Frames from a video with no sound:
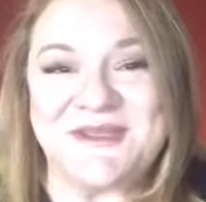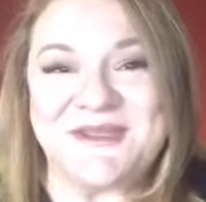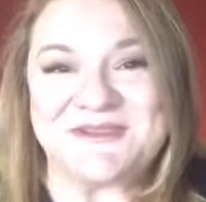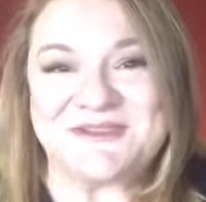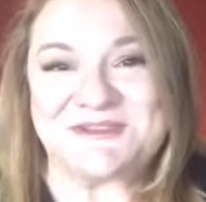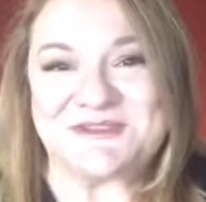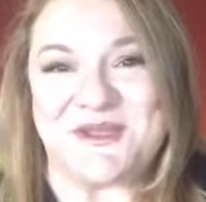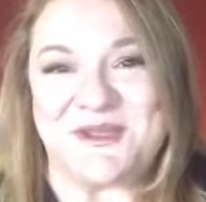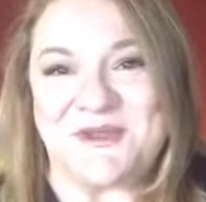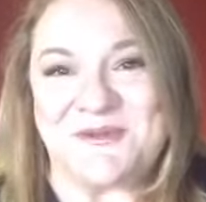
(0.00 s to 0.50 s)

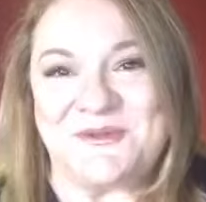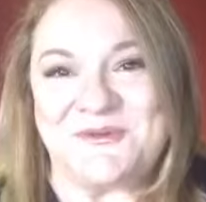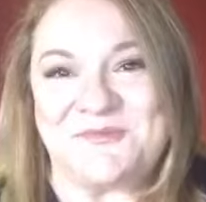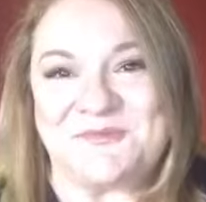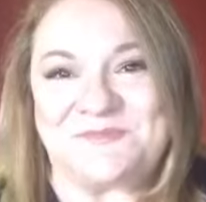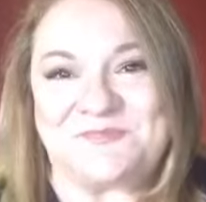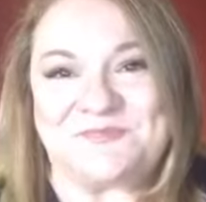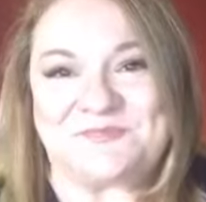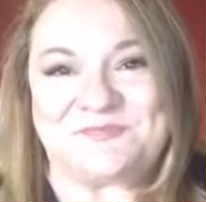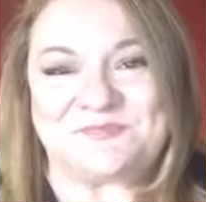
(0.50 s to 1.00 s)
So
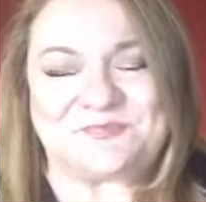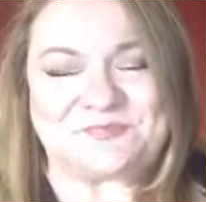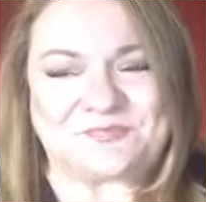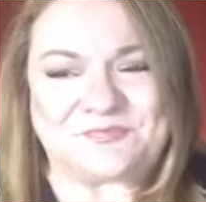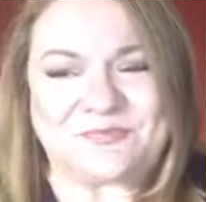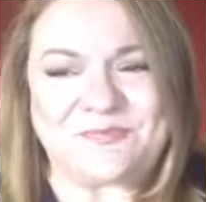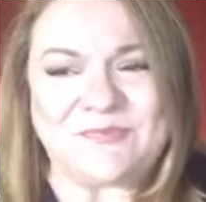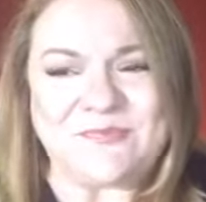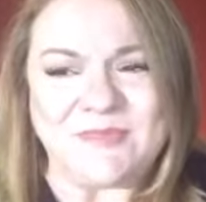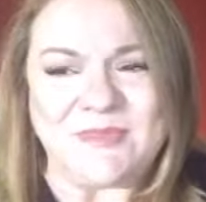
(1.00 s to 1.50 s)

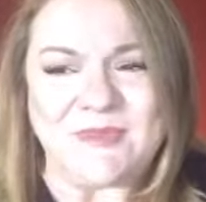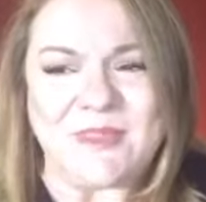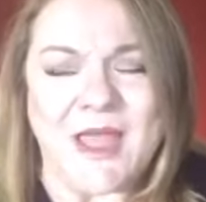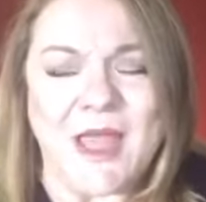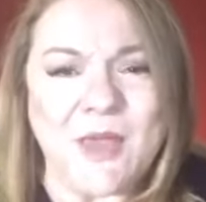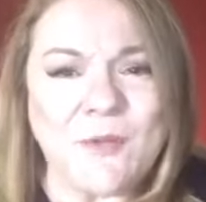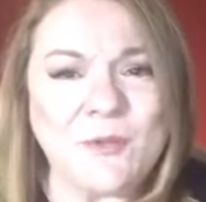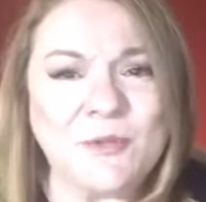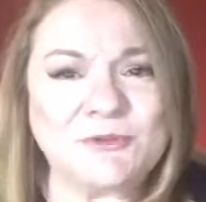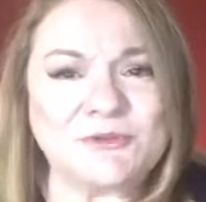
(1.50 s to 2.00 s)

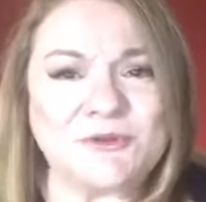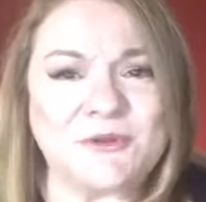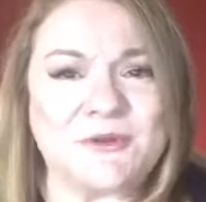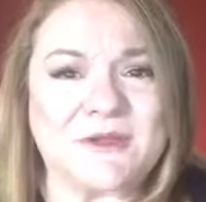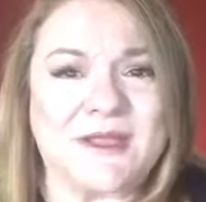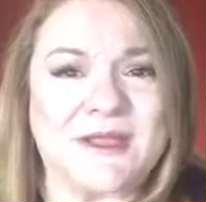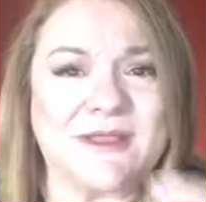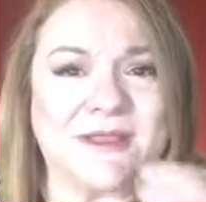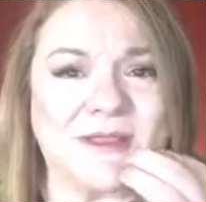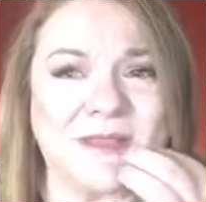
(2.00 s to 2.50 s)
I will
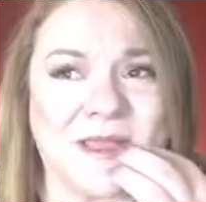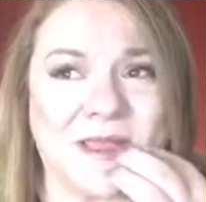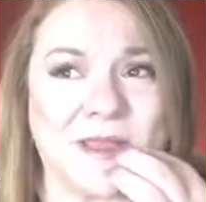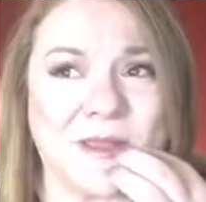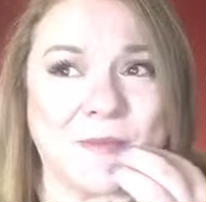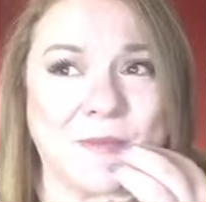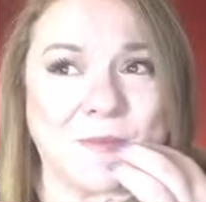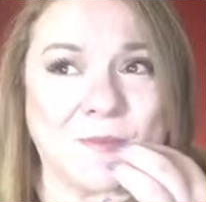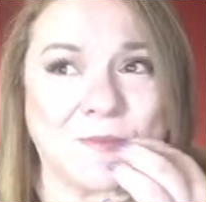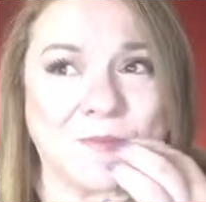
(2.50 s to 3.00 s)
talk
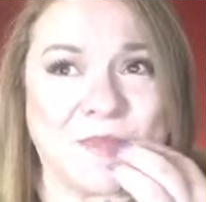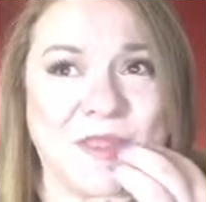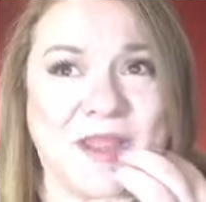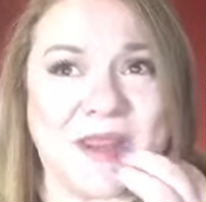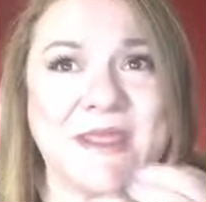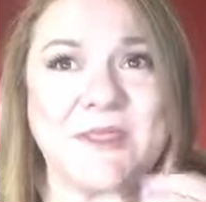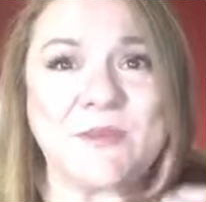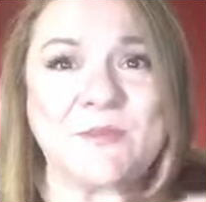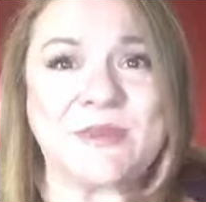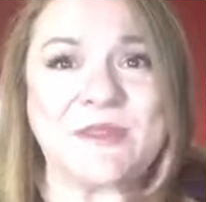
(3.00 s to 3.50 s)
a
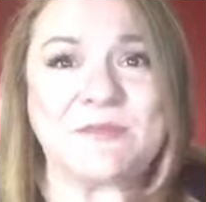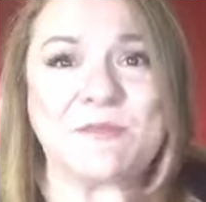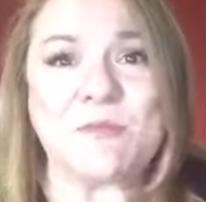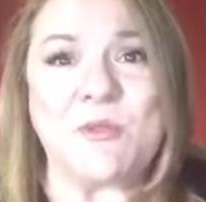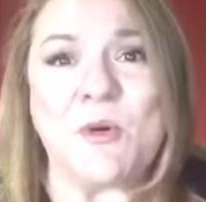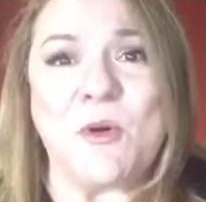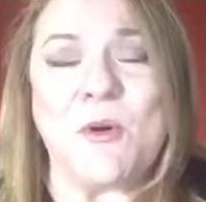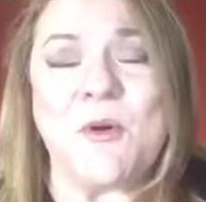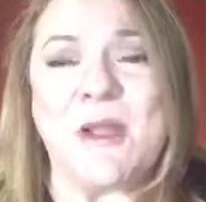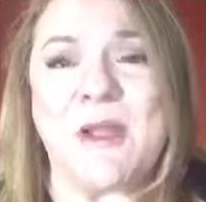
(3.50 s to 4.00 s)
little bit
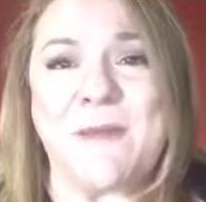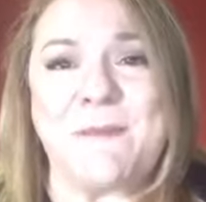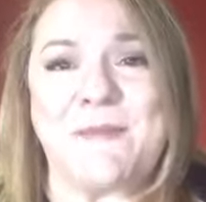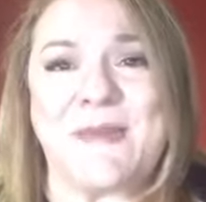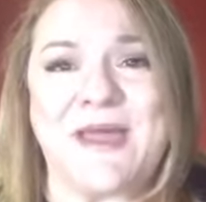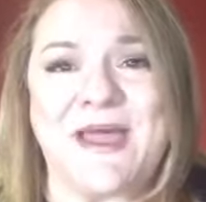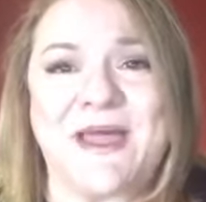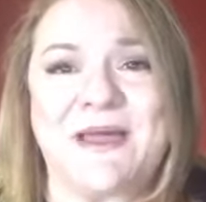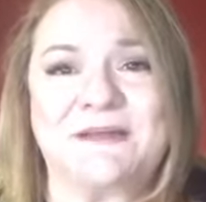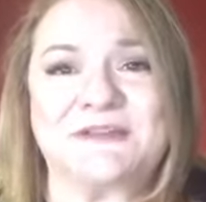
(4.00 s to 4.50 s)
more
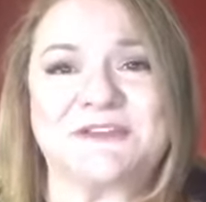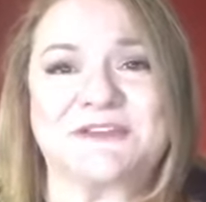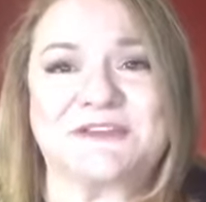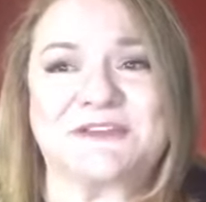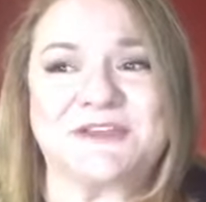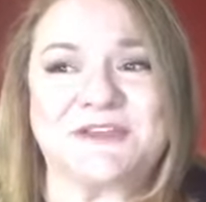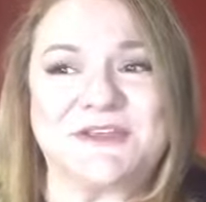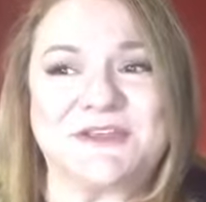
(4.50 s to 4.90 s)
about